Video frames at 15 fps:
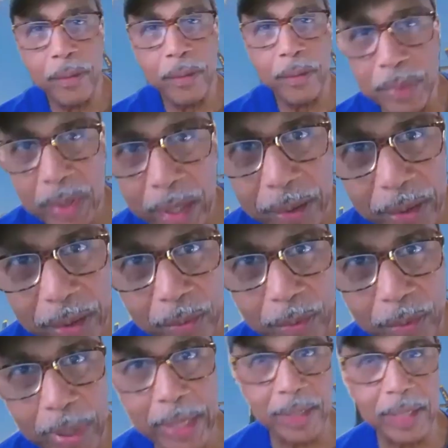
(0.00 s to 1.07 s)
Yeah, yeah,
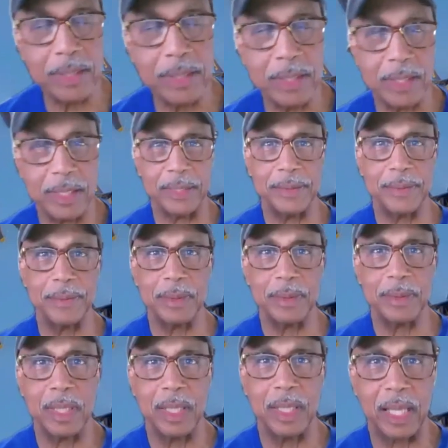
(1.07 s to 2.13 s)
you're right. That's uh,
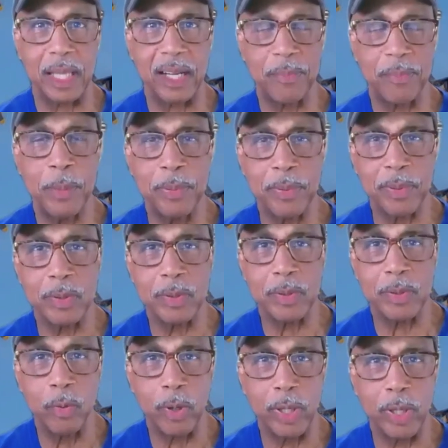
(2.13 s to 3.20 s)
a lot of people are
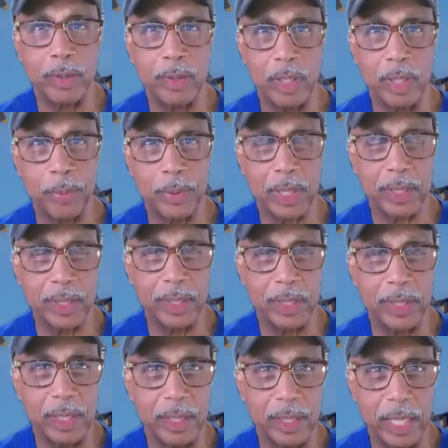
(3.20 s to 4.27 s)
torn, you know, particularly
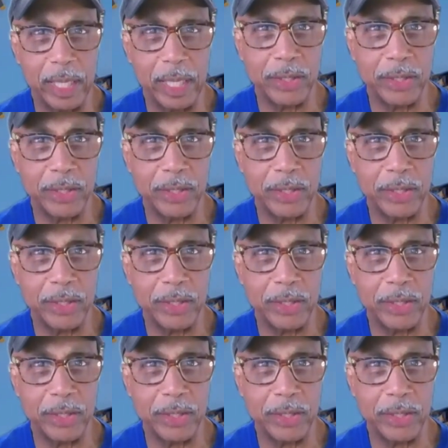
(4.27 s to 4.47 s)
in the in